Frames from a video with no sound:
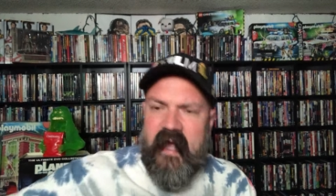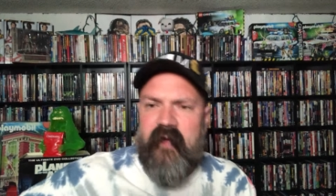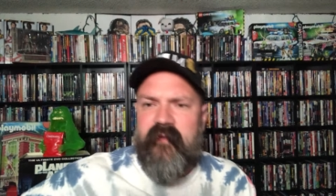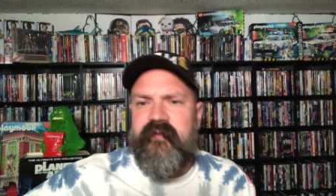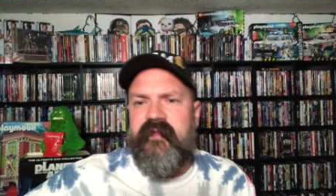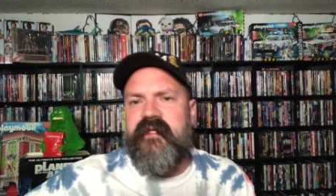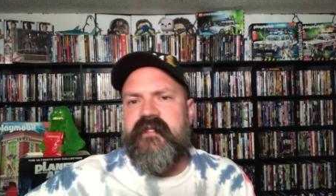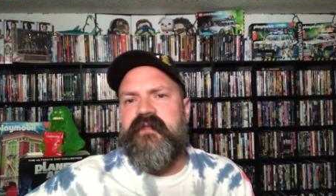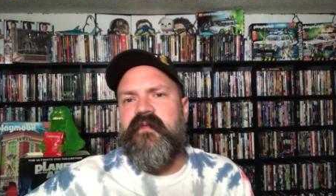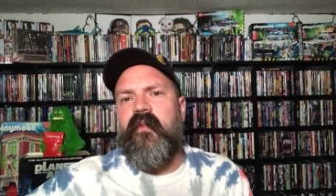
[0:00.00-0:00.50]
out
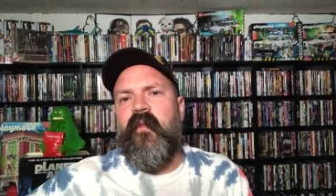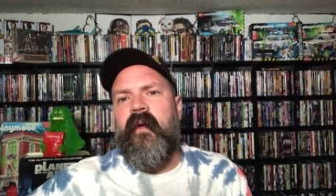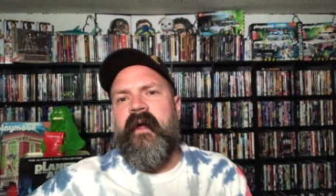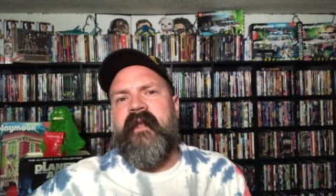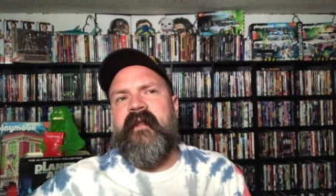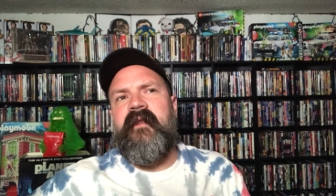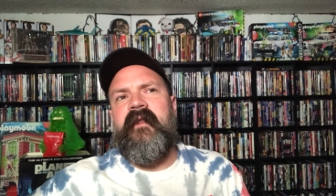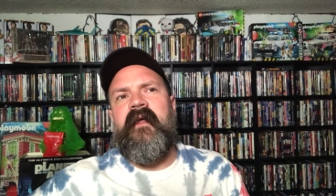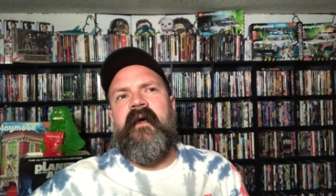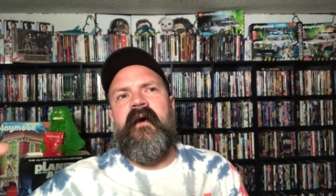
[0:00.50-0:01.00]
this
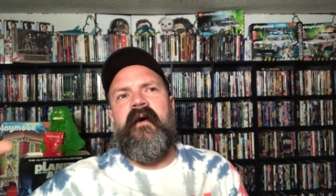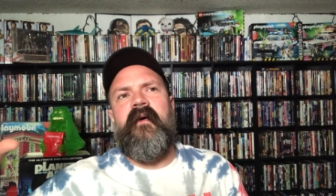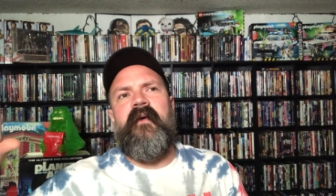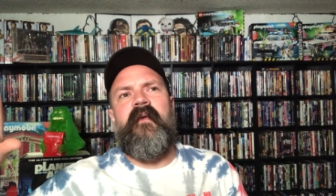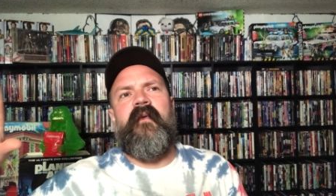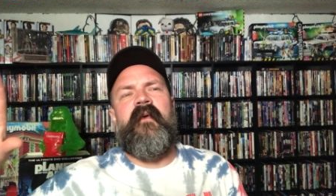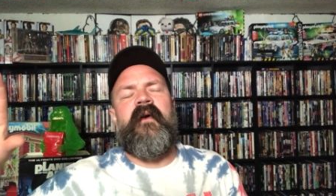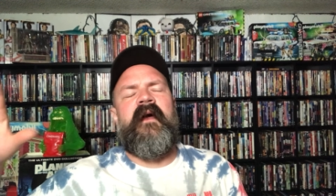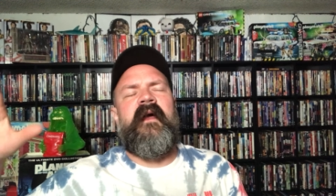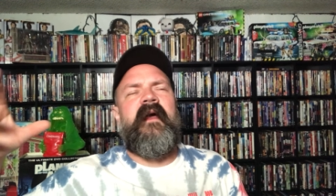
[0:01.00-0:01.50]

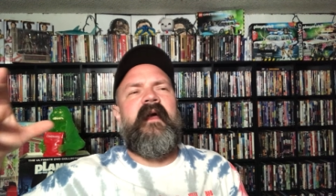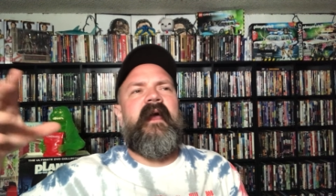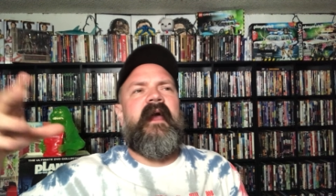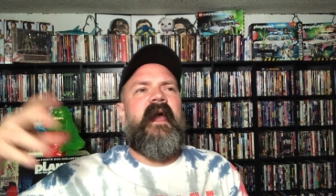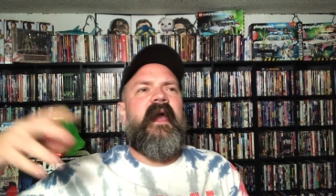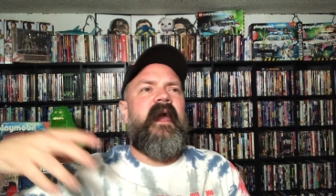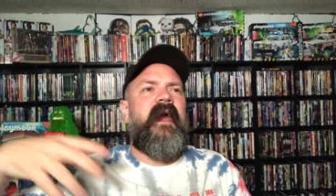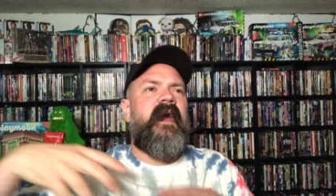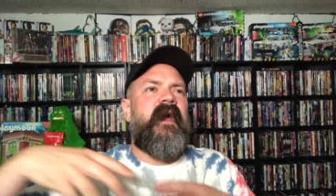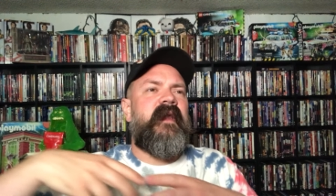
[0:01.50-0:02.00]
window,
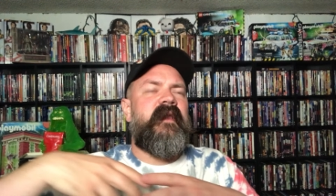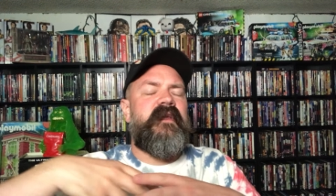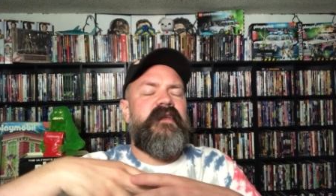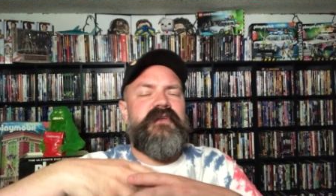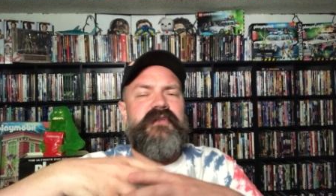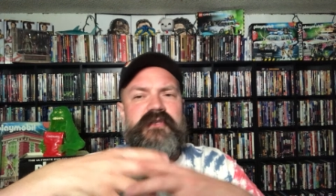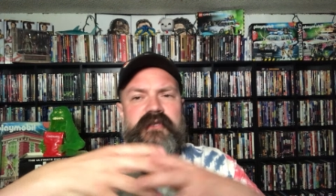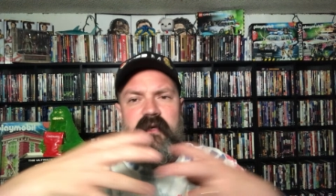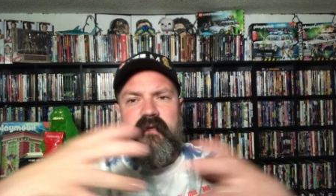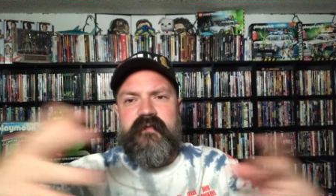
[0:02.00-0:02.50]
and it
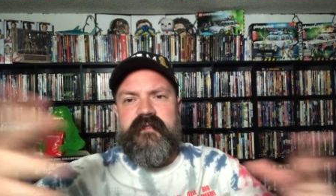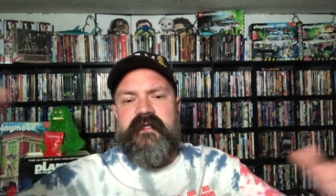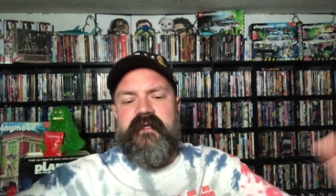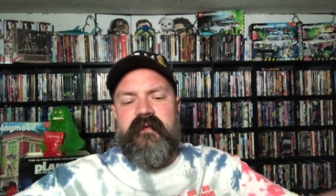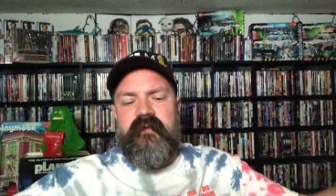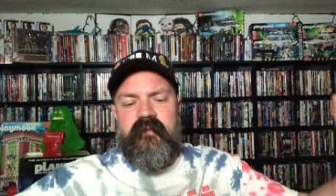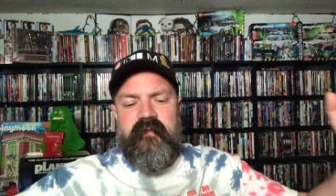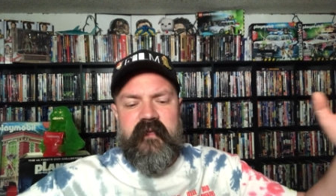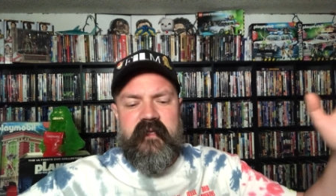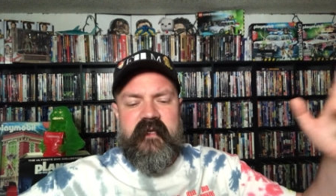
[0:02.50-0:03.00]
shows
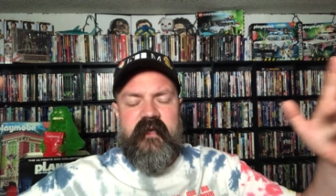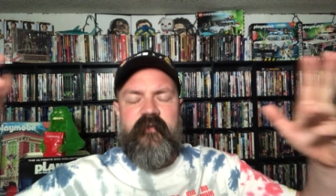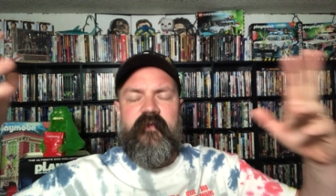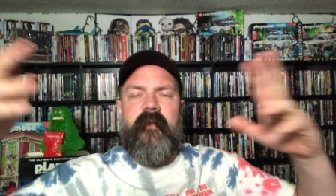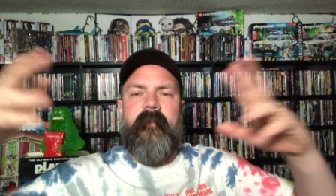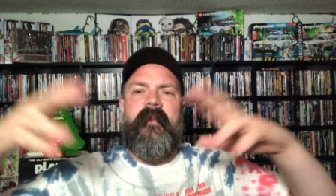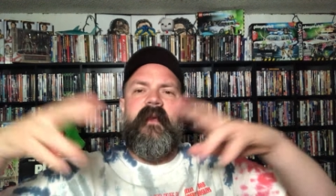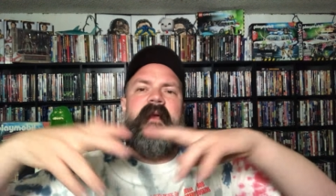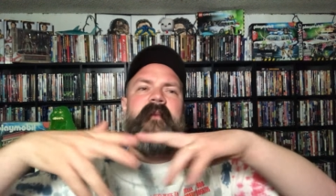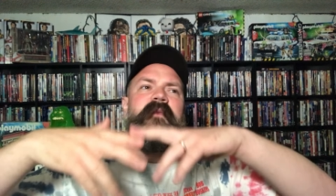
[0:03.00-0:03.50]
you the
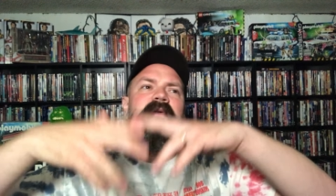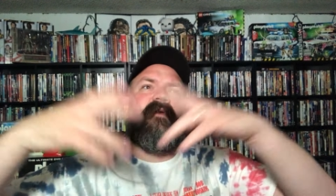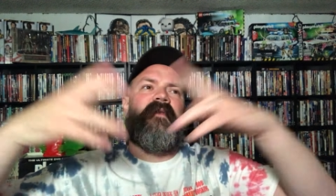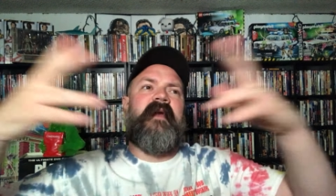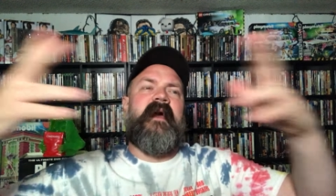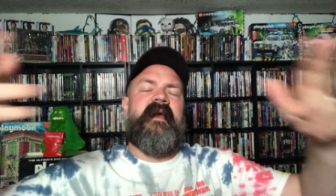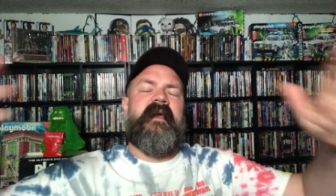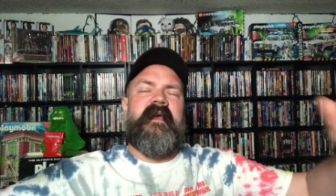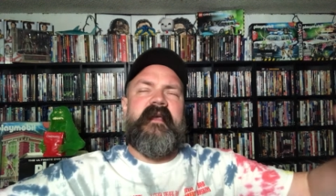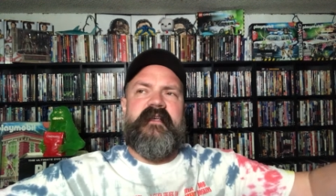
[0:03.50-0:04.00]
different people
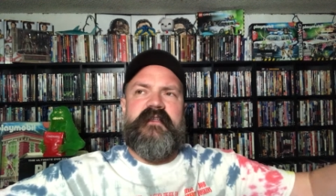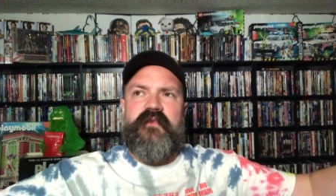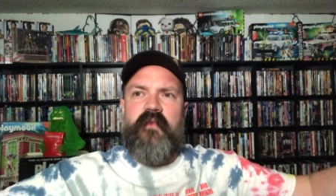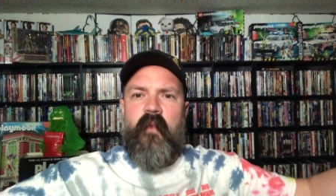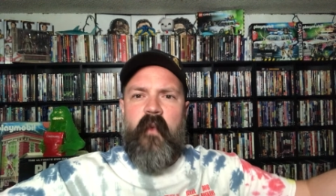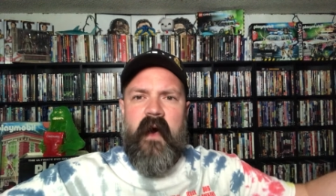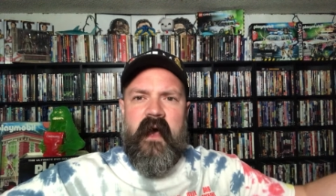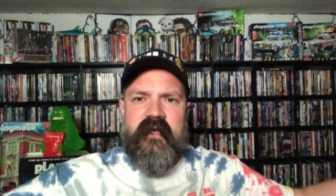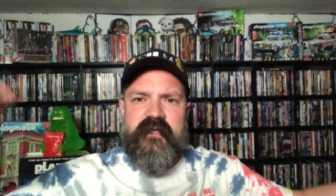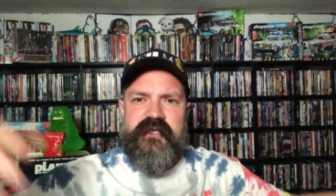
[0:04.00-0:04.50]
that he's
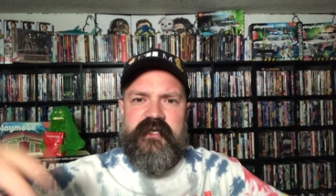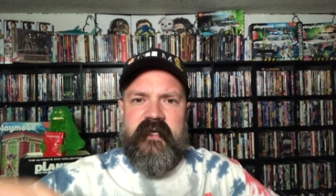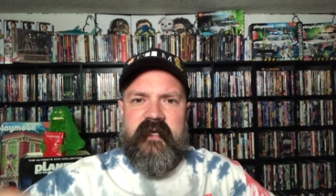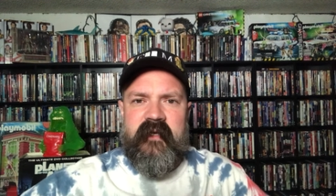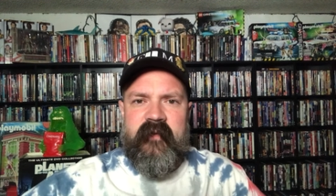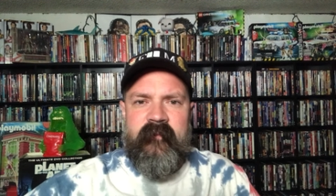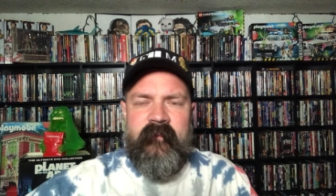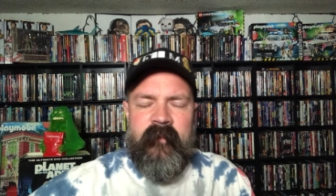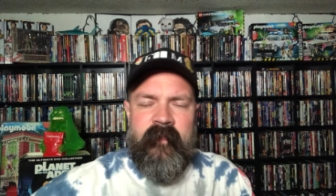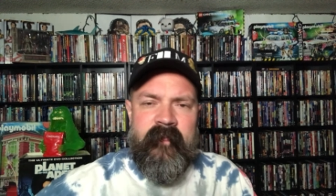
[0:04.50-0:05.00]
watching